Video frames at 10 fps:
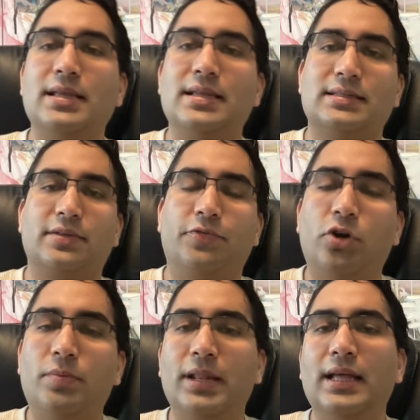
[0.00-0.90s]
is the
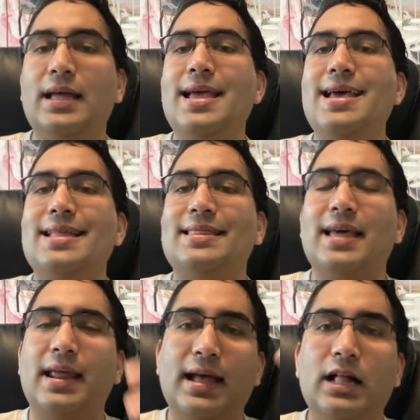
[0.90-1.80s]
formula
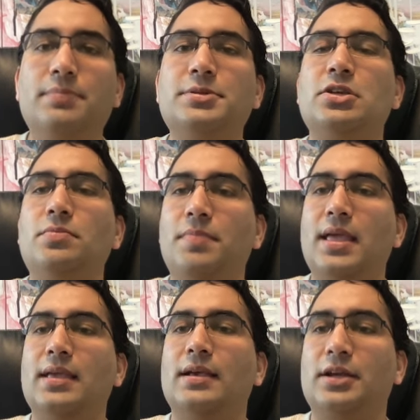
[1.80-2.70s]
that helps you
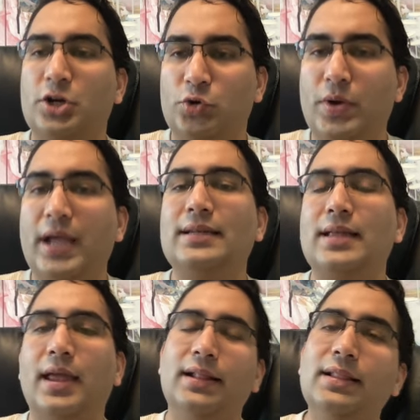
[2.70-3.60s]
make correct
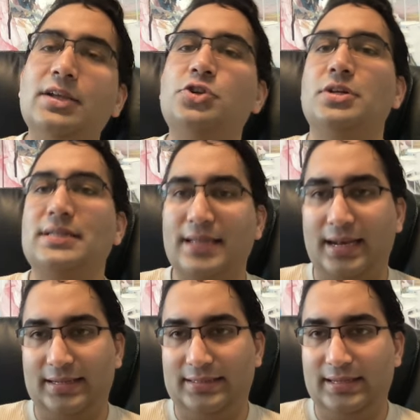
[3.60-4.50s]
English
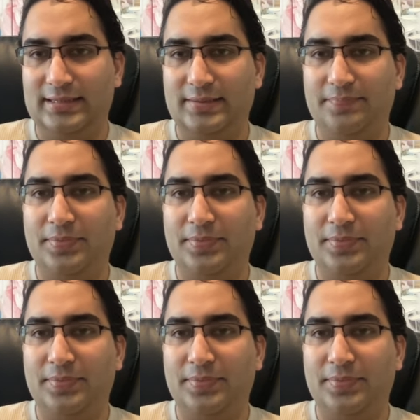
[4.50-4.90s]
sentences.